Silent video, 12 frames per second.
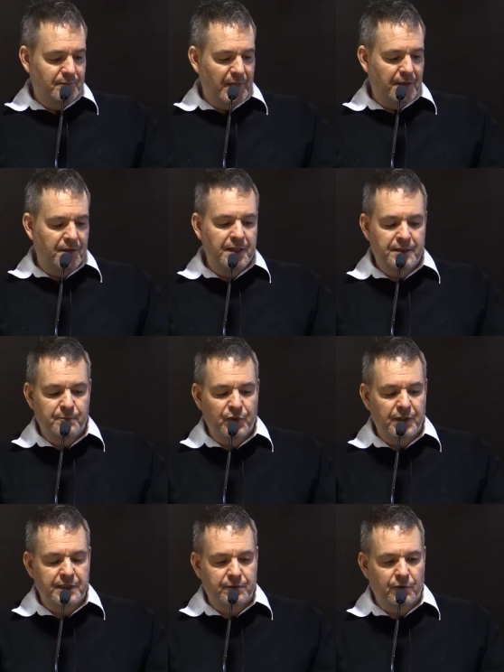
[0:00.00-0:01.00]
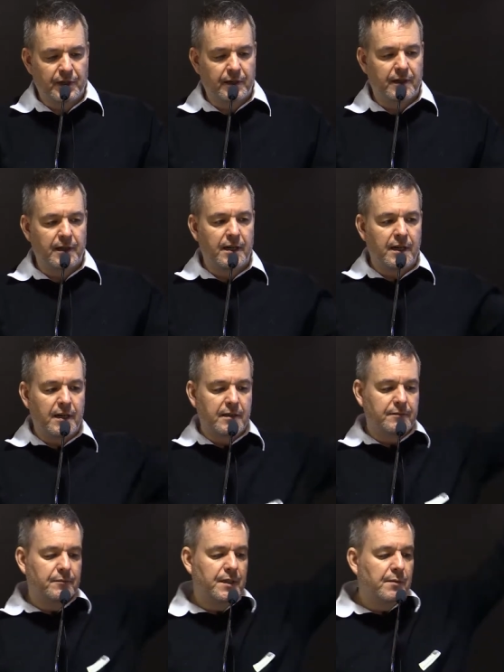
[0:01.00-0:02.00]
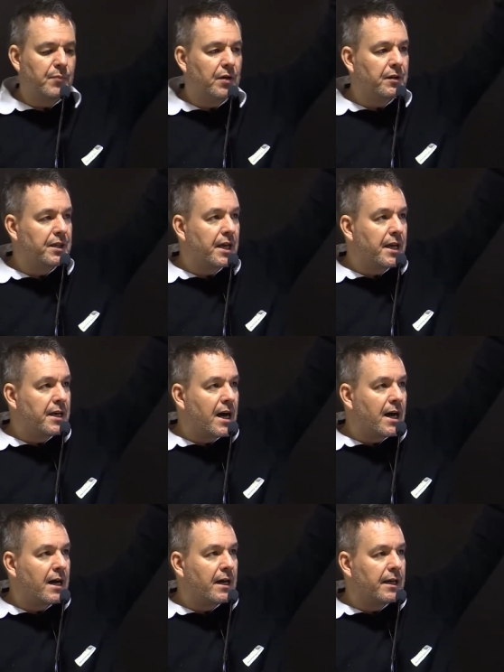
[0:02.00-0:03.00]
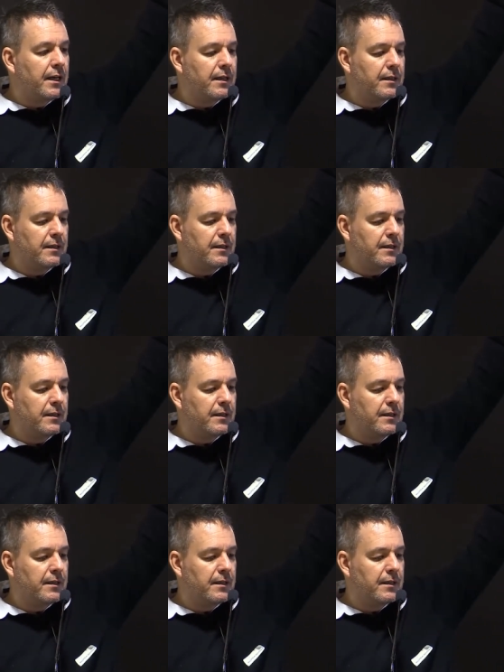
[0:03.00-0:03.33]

These books were about yay high,